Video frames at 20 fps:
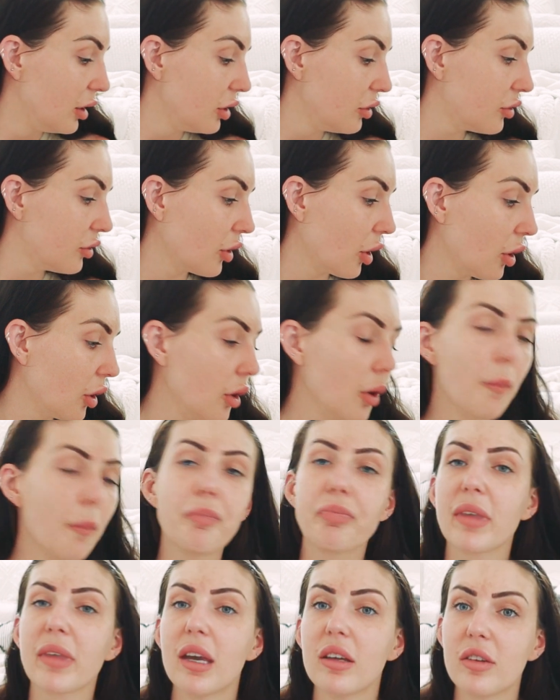So
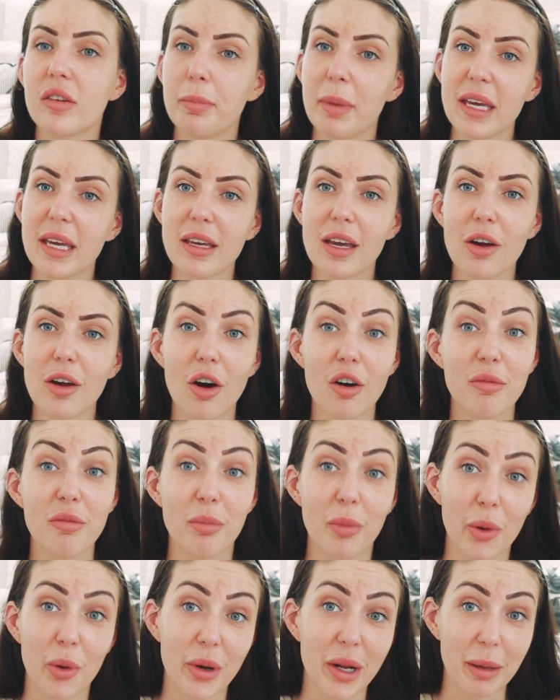speaking of
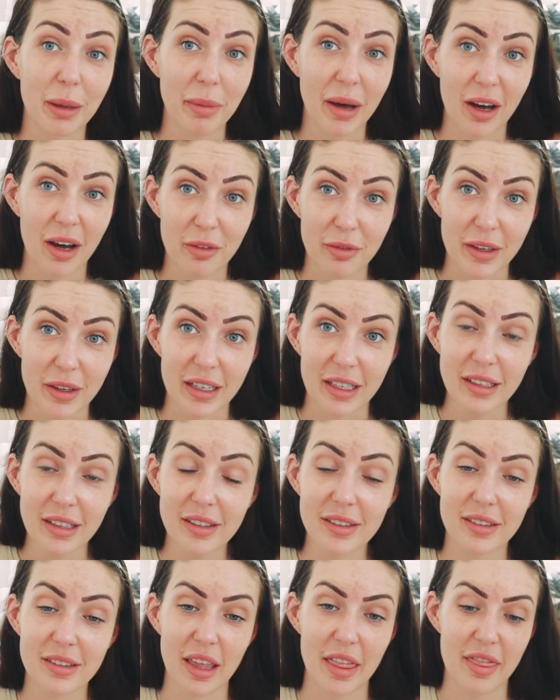morning
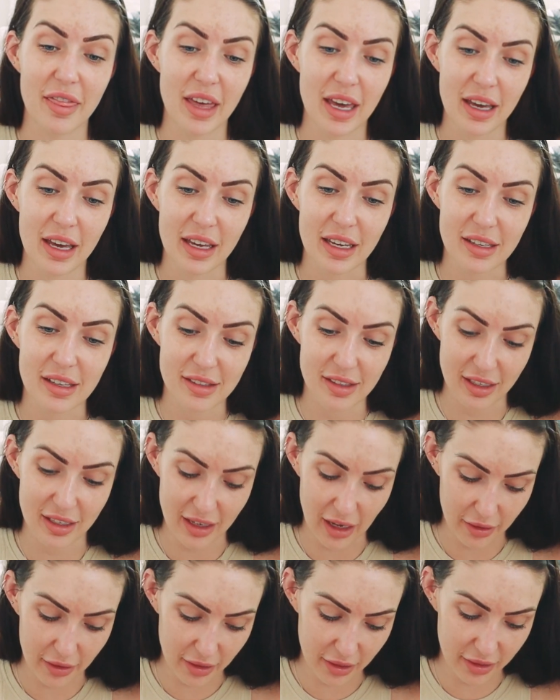puffiness, there is
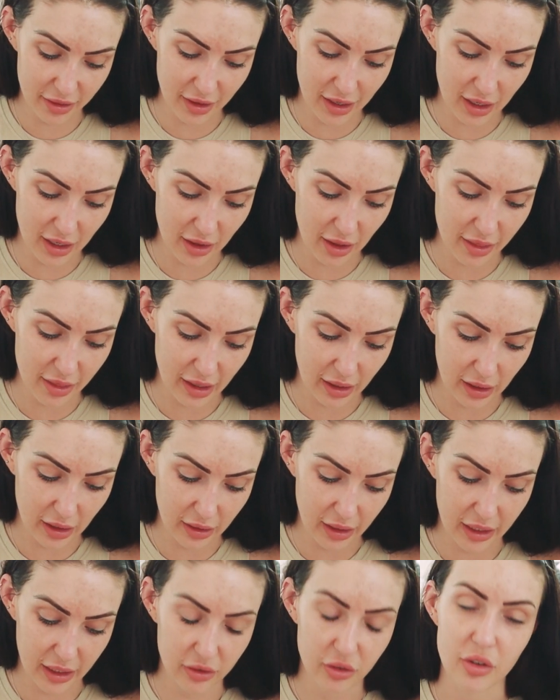another thing that I
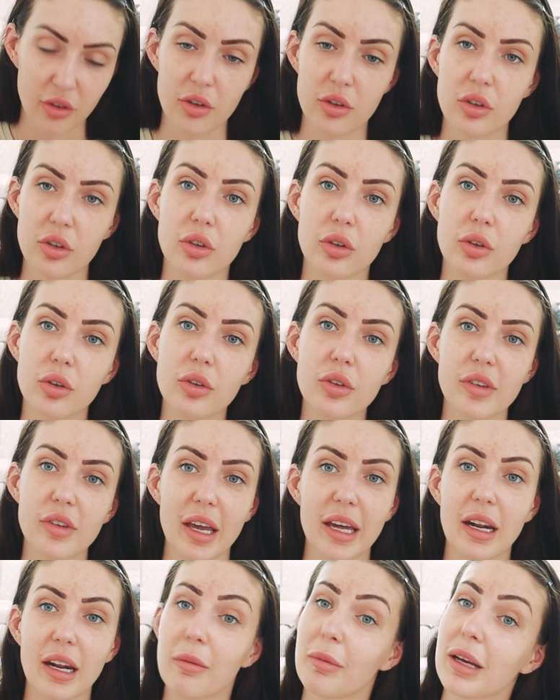like to use,
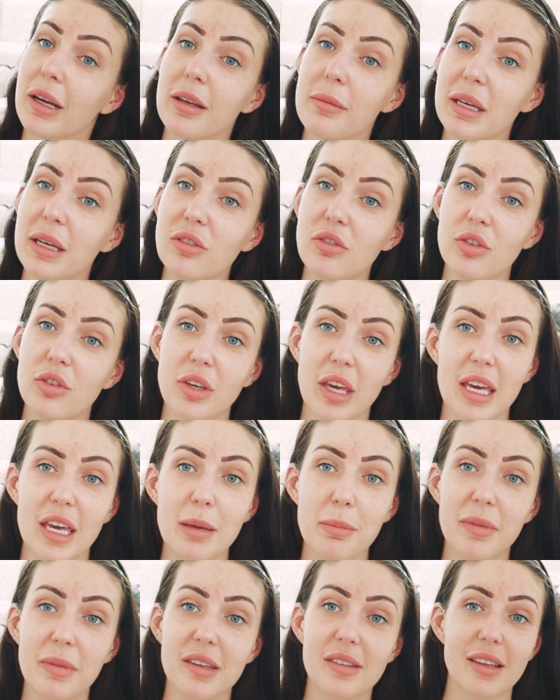and I recommend you
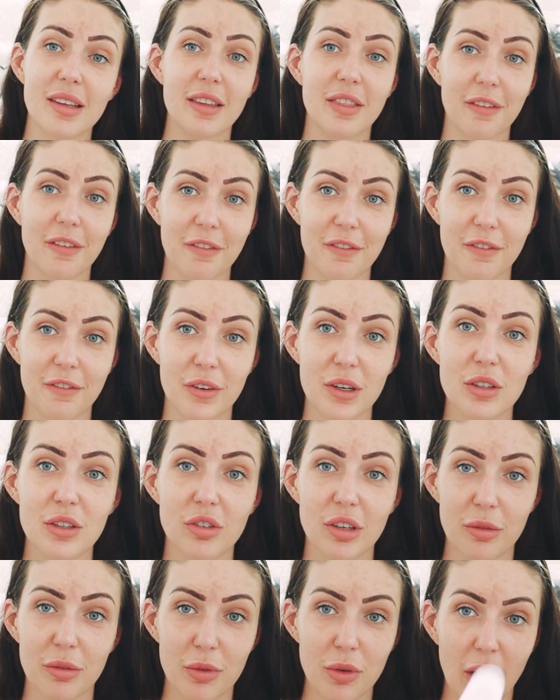keep this in the
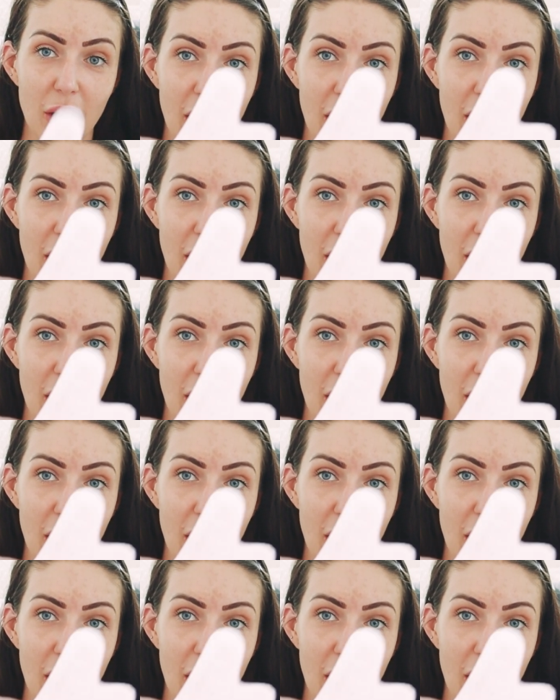fridge if you